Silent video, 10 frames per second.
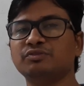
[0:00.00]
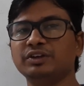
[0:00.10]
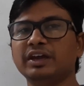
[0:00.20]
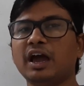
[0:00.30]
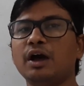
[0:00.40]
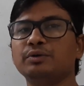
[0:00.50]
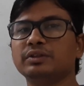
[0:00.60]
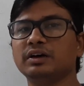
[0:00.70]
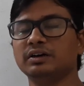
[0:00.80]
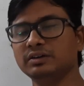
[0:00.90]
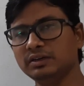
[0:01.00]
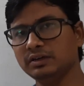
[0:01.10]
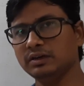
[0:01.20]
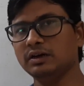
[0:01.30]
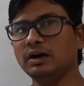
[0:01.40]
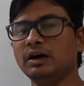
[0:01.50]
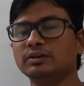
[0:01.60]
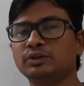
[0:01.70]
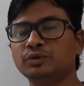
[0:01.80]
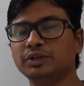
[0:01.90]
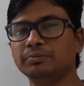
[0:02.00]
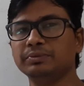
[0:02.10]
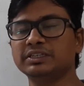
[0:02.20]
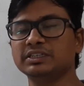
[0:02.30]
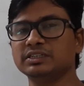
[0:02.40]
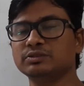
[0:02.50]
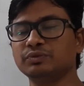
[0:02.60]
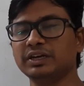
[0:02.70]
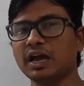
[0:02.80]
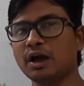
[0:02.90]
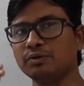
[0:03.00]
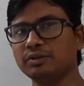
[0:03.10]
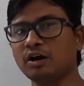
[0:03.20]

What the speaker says: we have the Turing machines, we have the